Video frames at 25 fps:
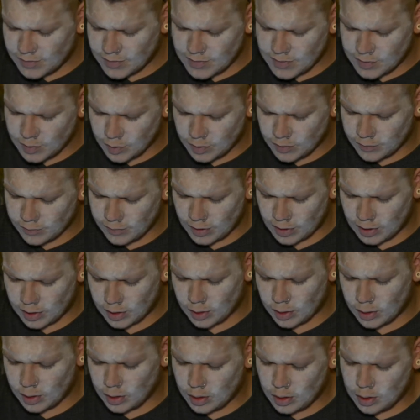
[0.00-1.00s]
this sort of like
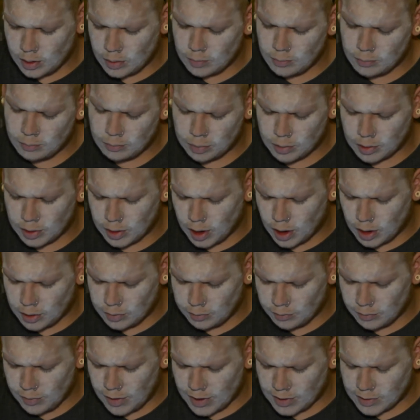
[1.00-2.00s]

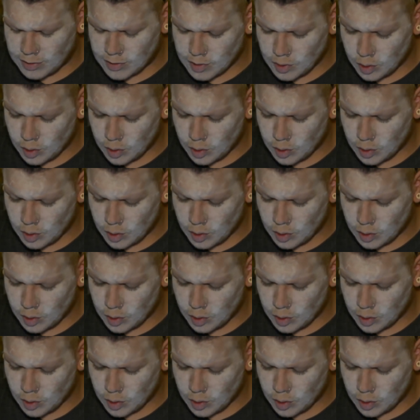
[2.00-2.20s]
blood red